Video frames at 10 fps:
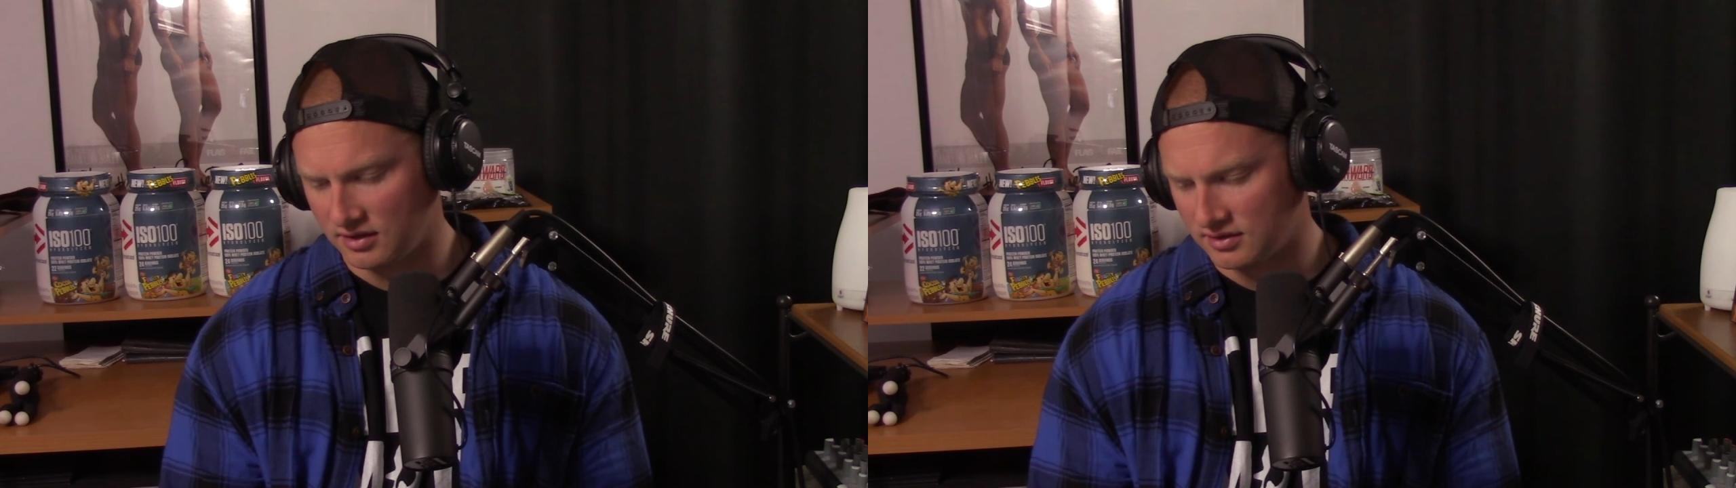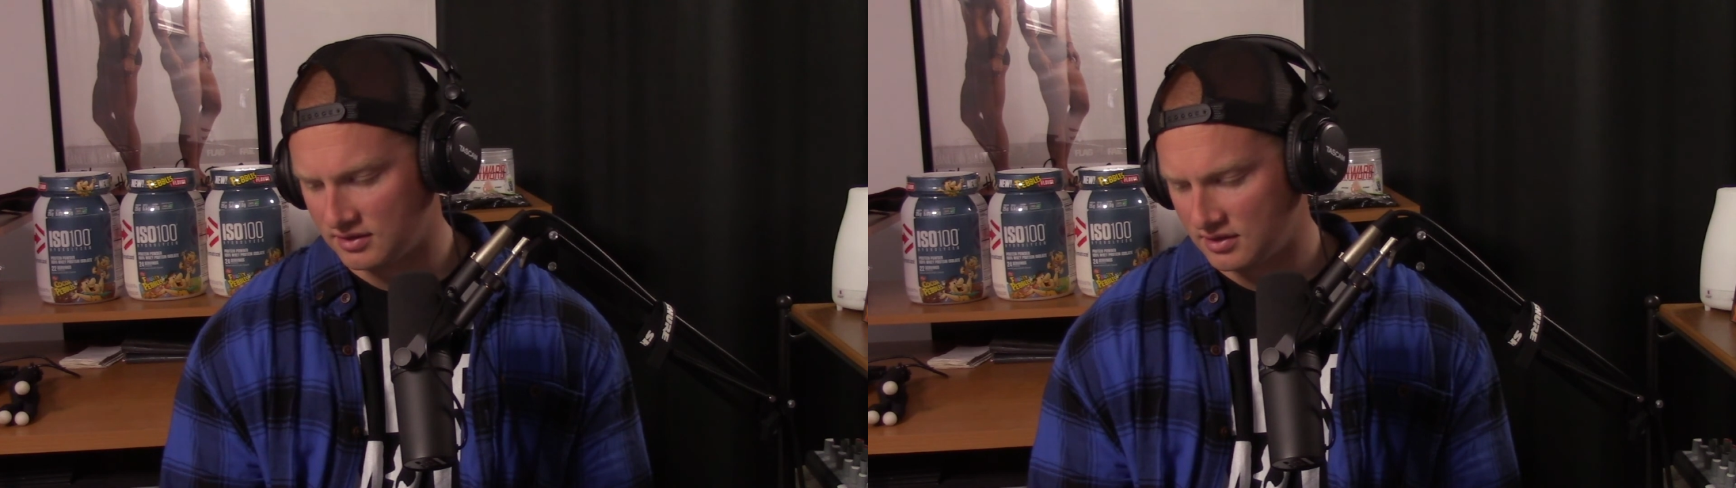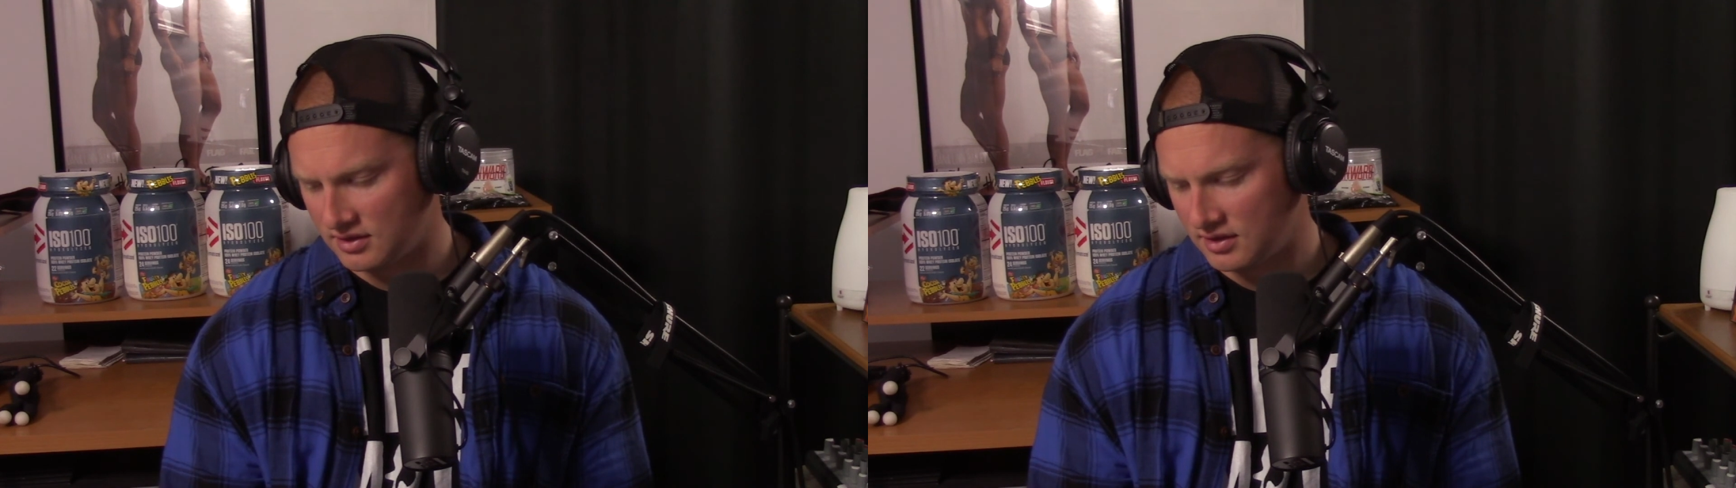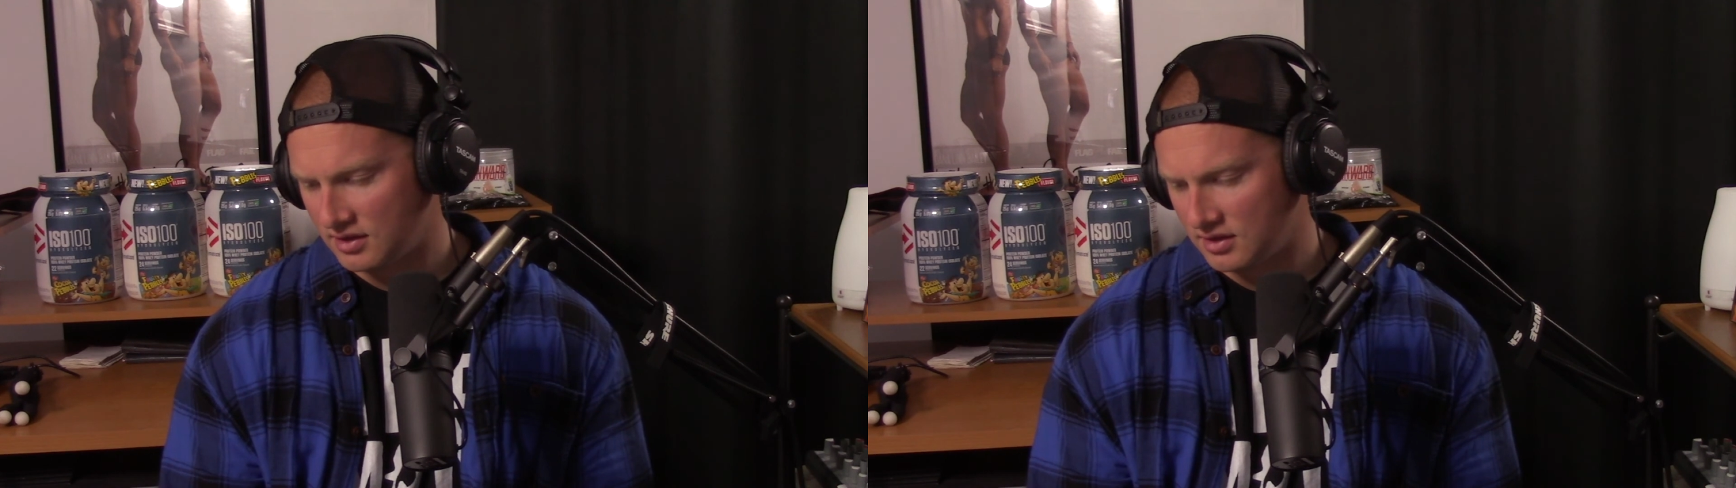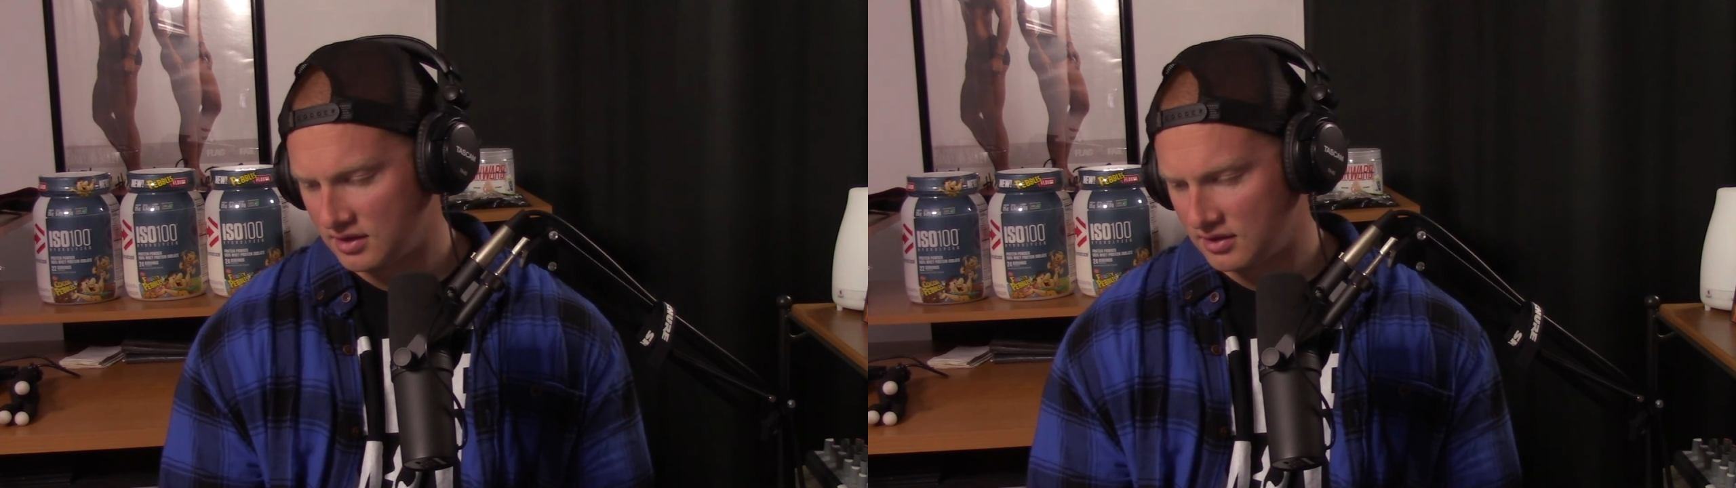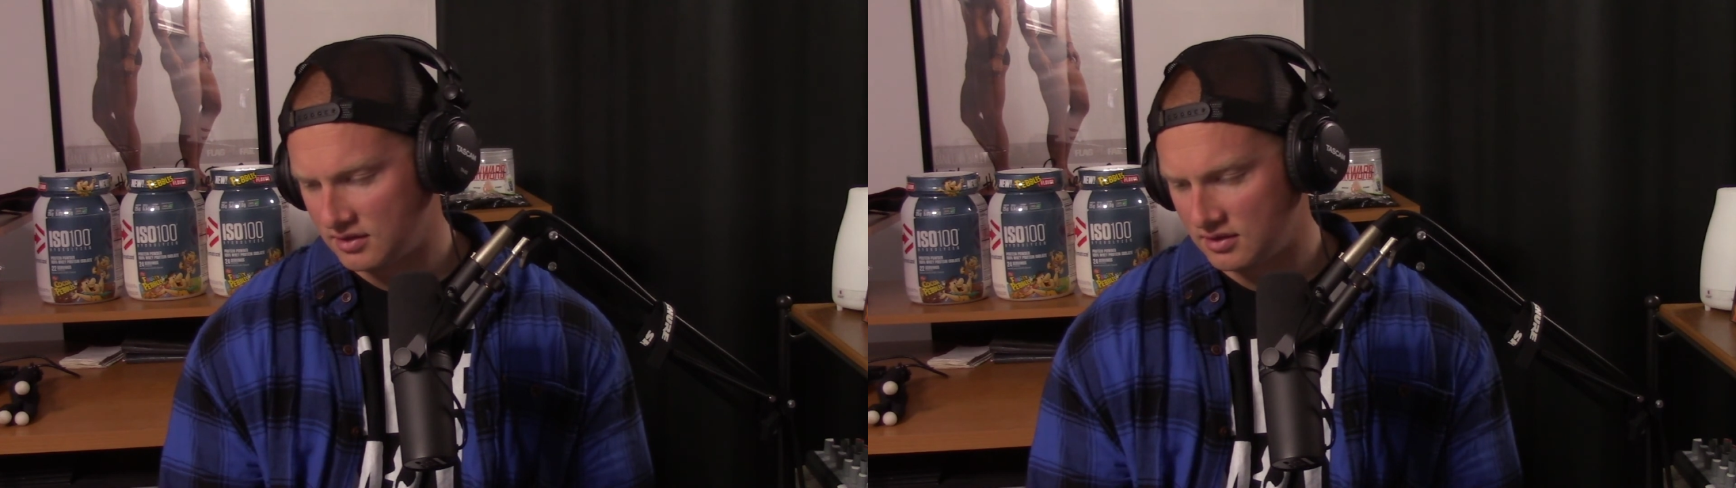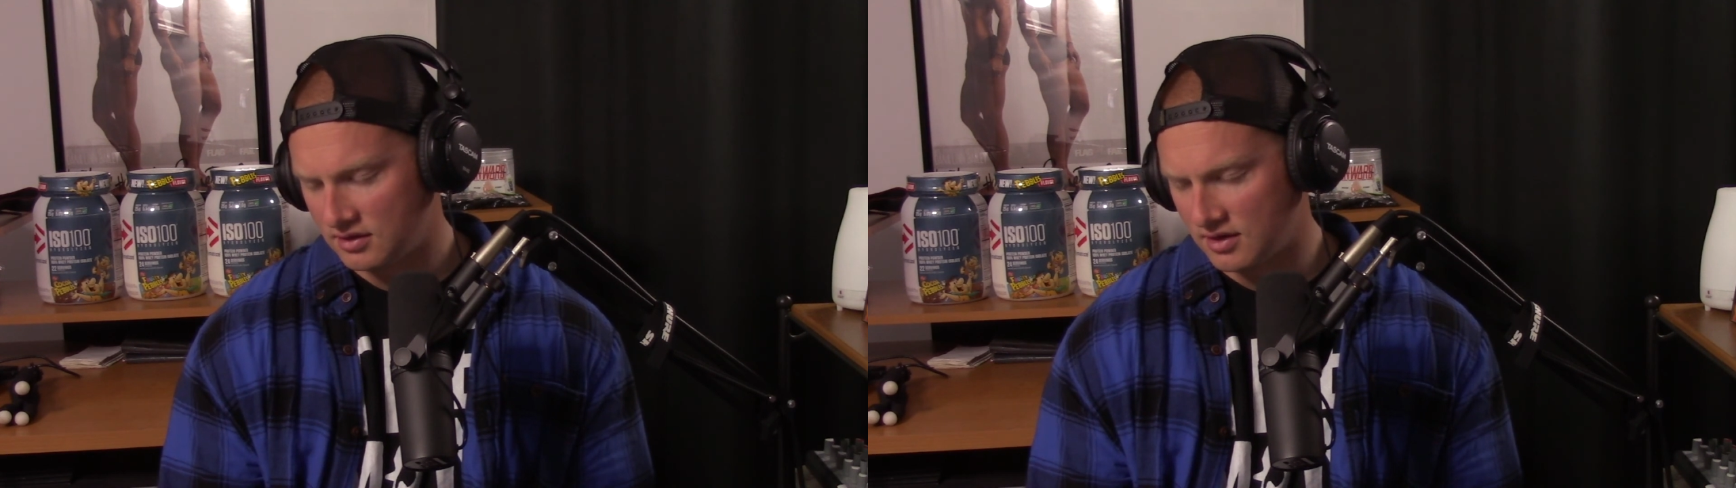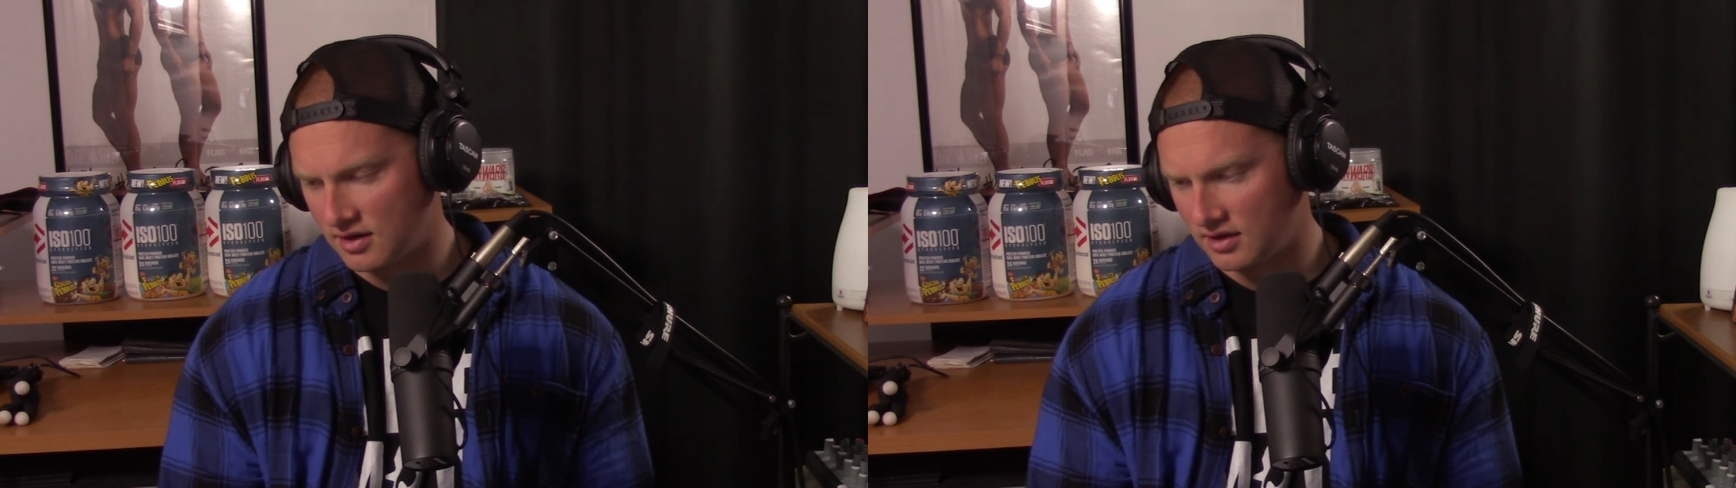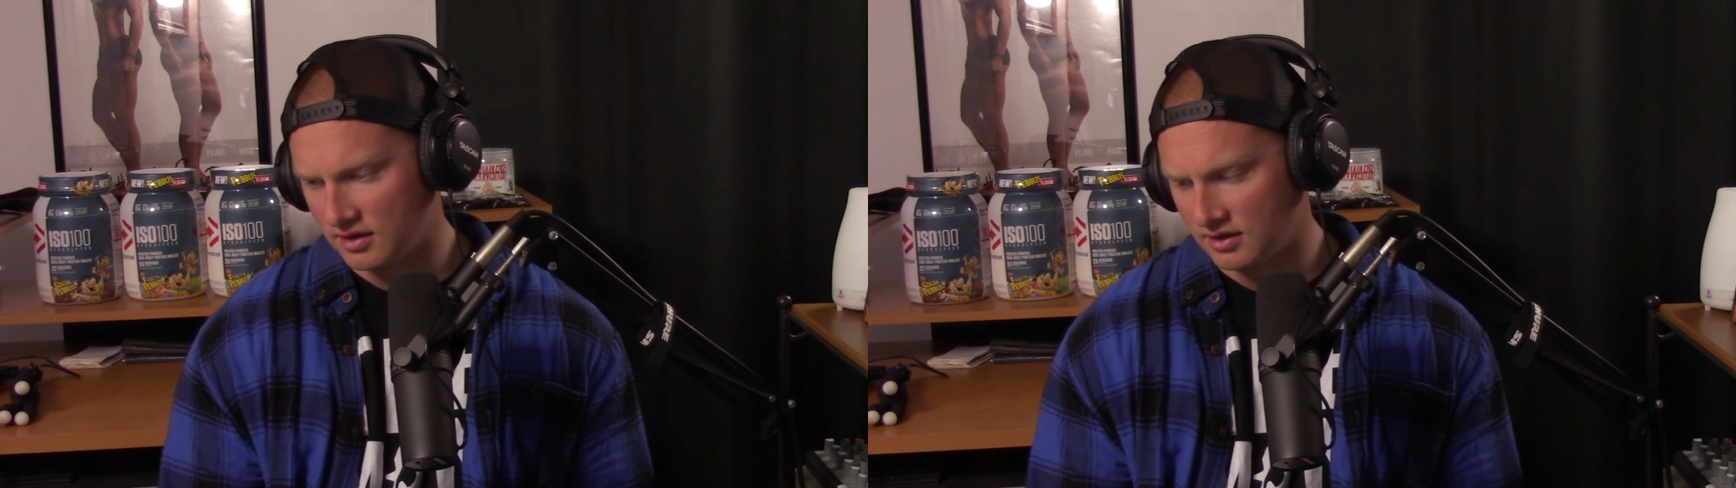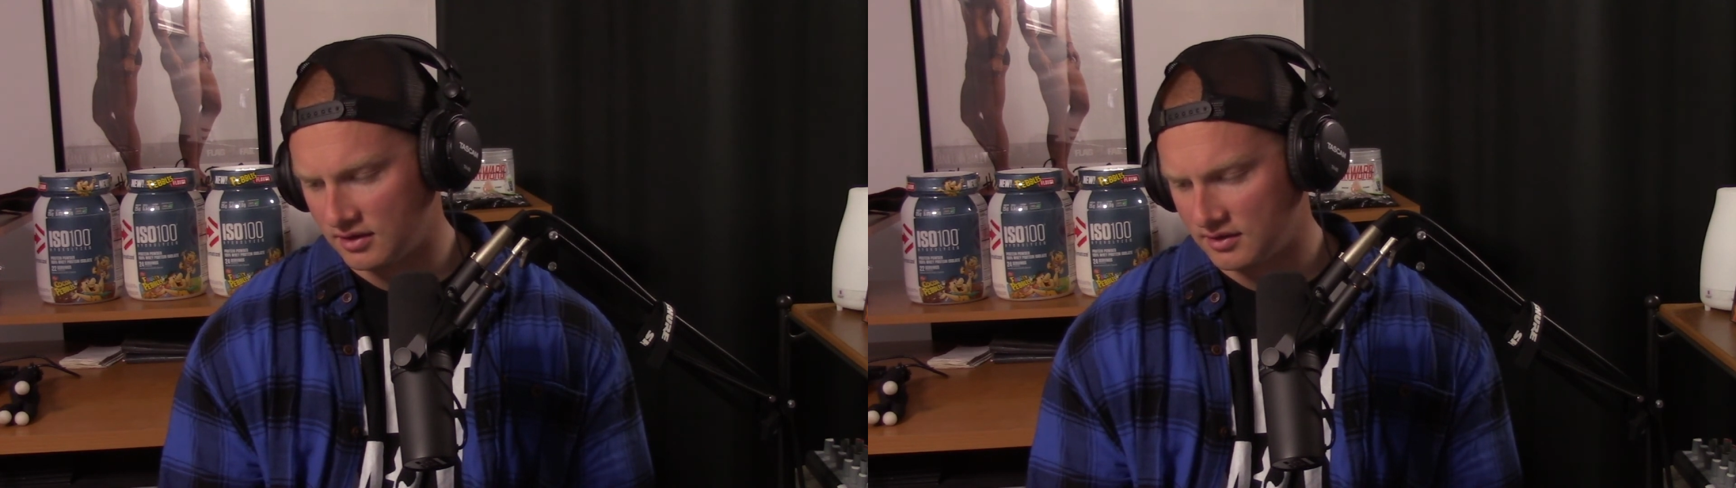is. Uh,